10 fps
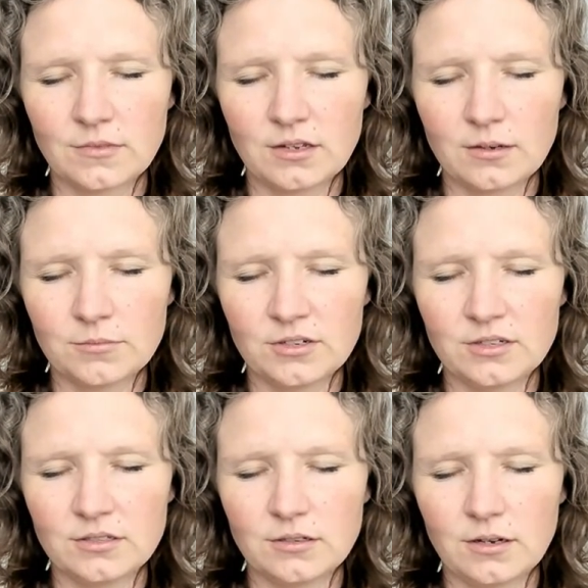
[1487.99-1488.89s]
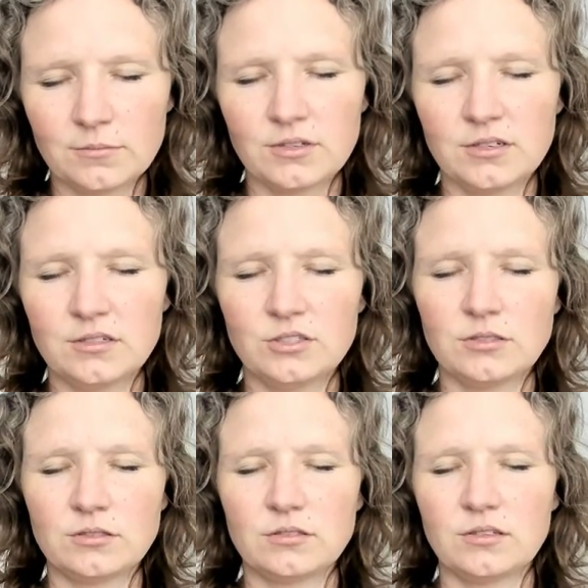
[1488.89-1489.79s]
I'm gonna, I'm gonna
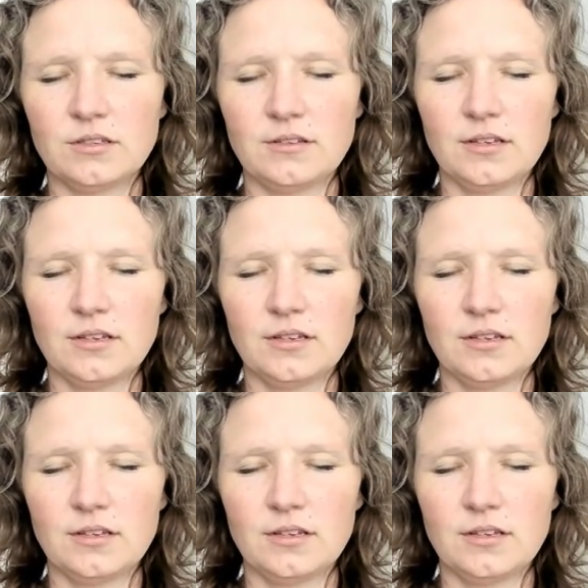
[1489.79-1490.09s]
just let